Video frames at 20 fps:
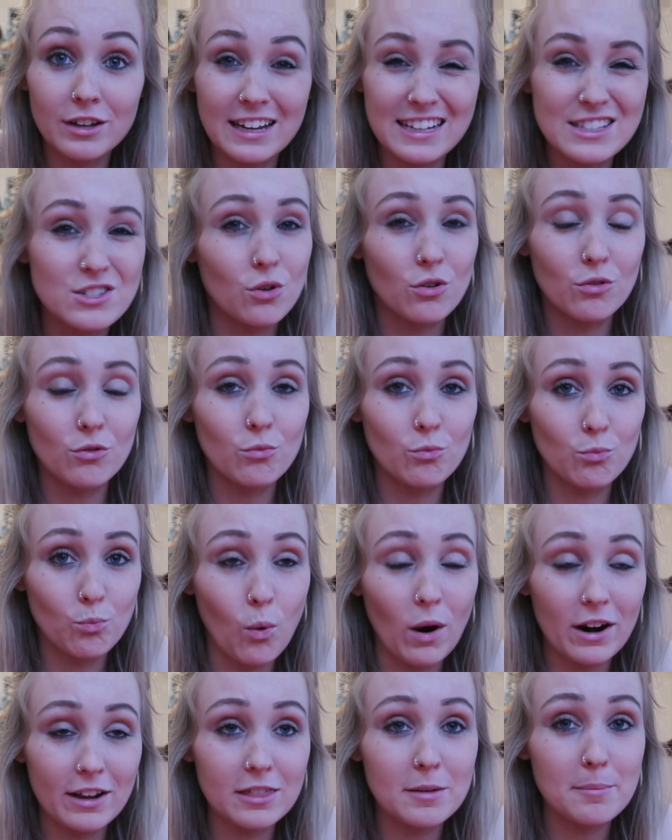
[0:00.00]
It's
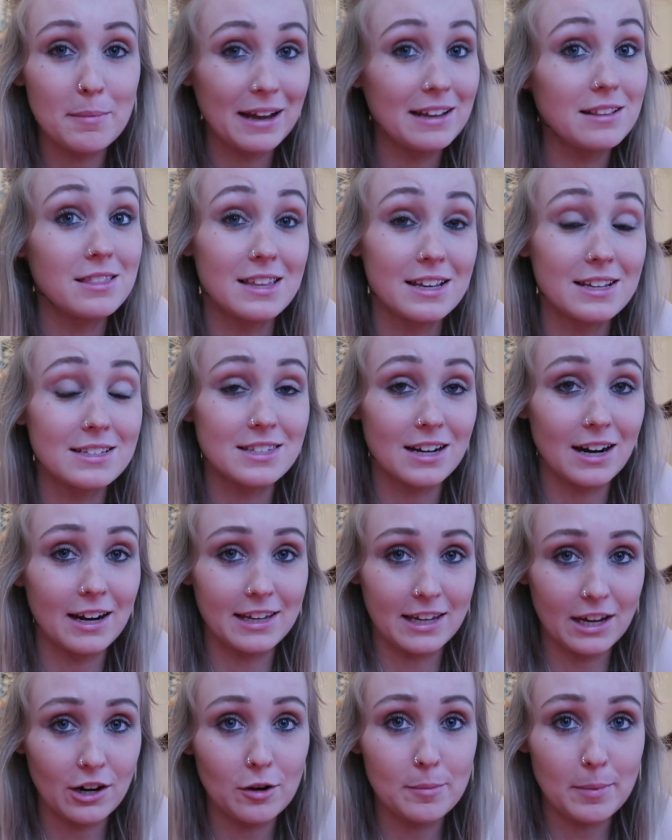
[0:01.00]
one of the main things that I
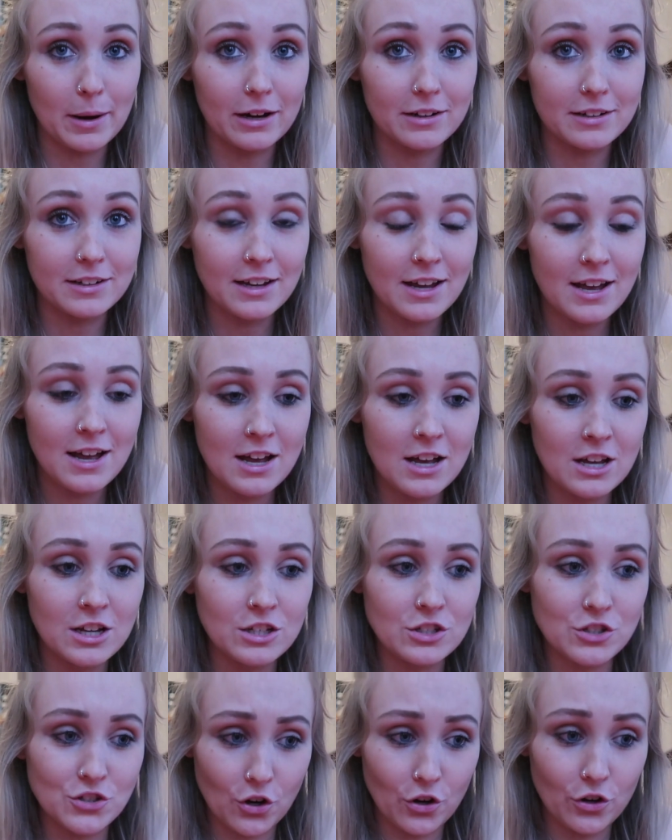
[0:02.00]
care about.
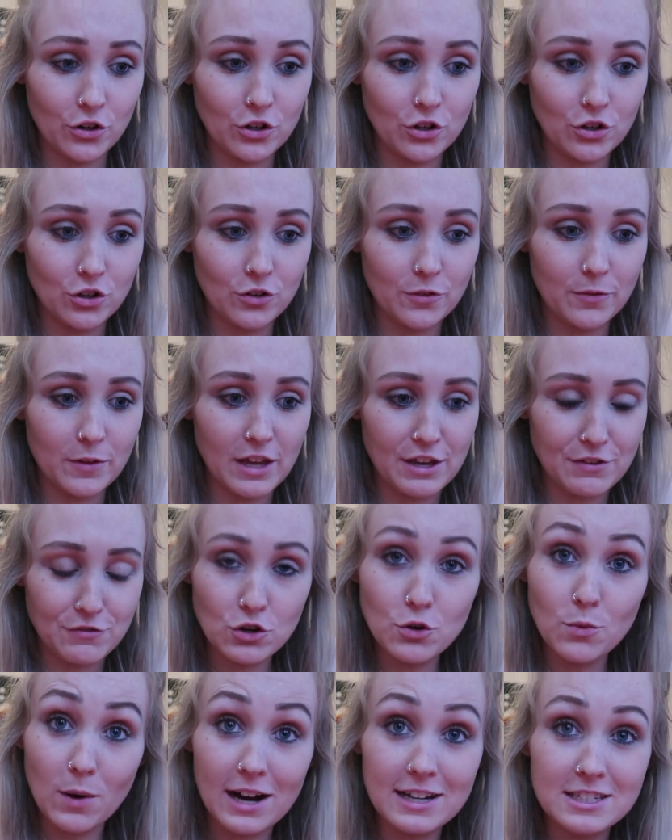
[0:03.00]
So if
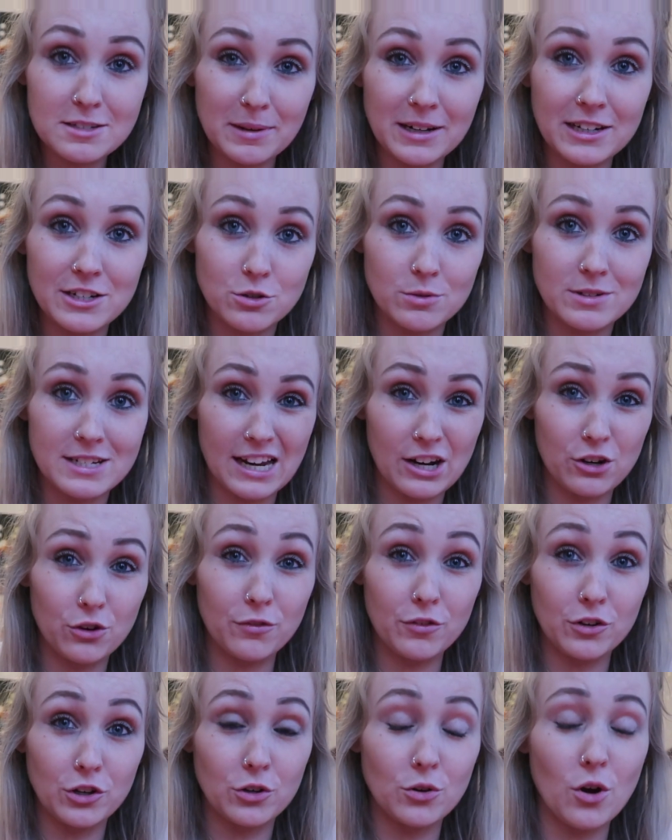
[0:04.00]
you ask me to do a tattoo
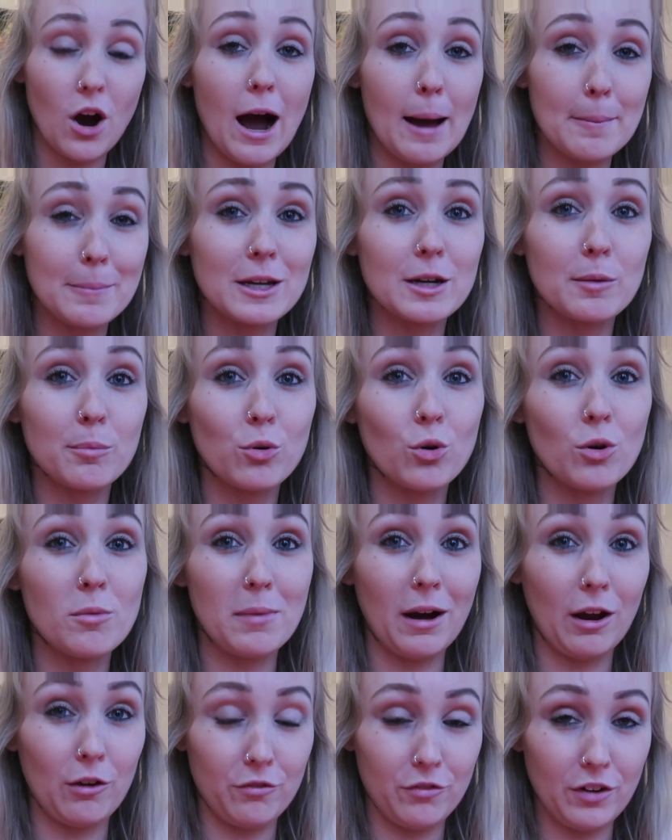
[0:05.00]
for you, I'm gonna put
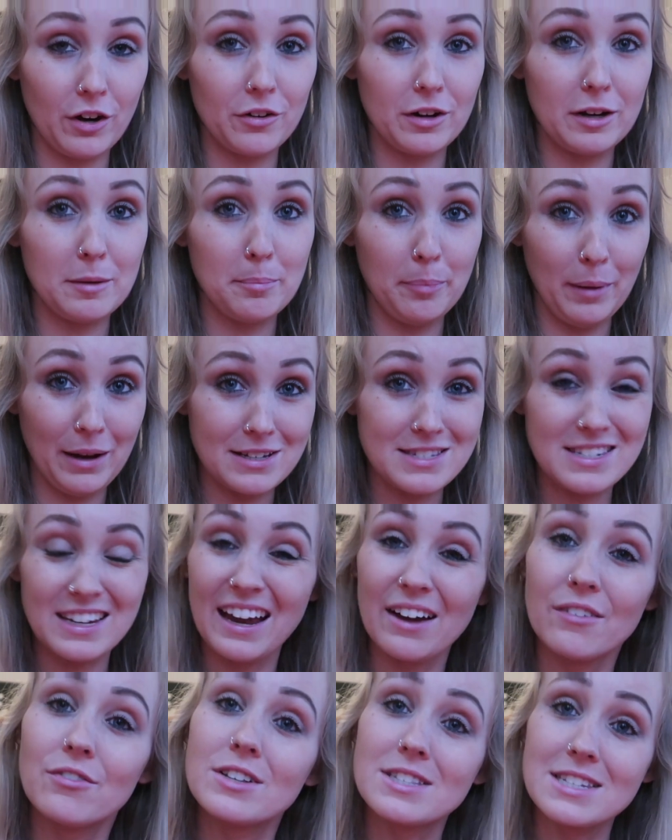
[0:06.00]
my very best
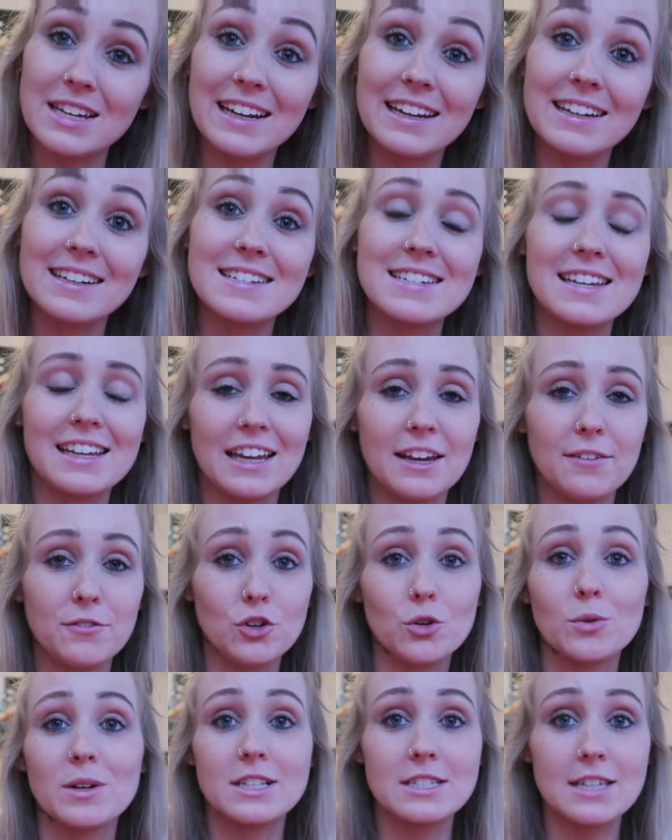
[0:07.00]
efforts in to give
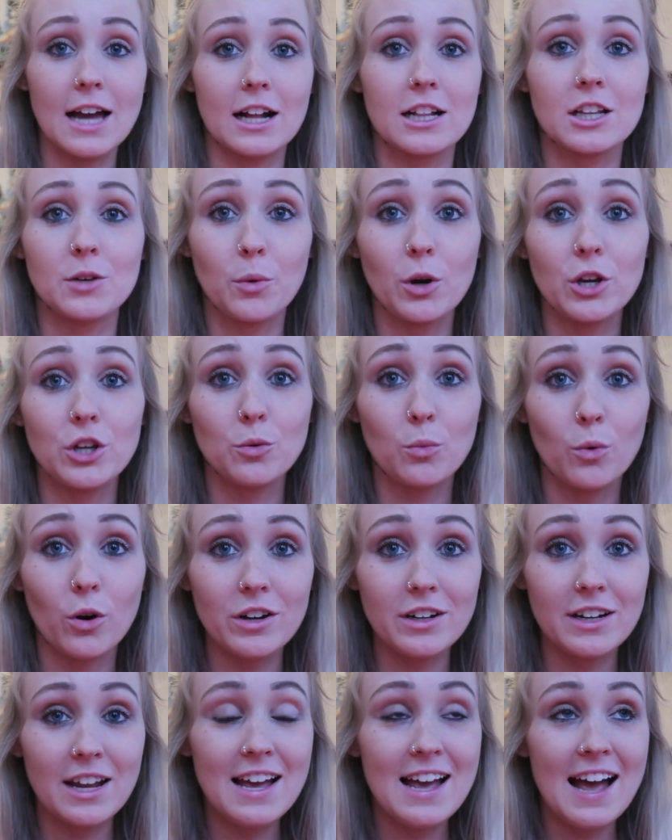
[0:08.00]
you exactly what you
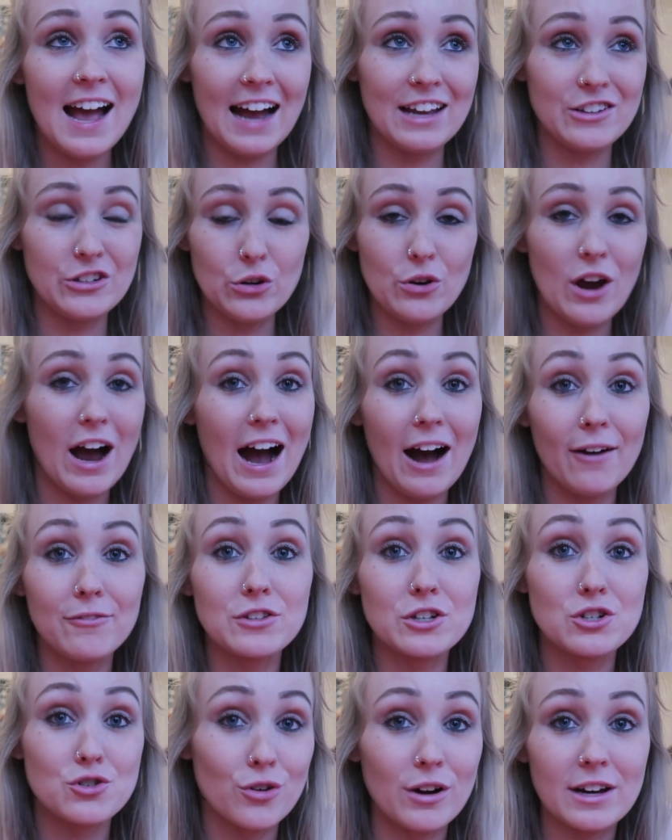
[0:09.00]
want, and you have
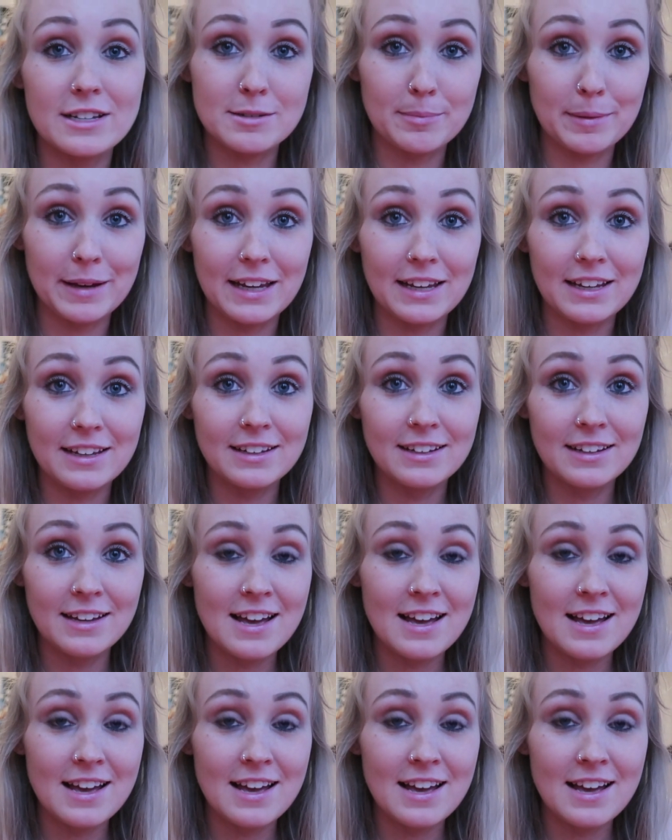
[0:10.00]
to trust me.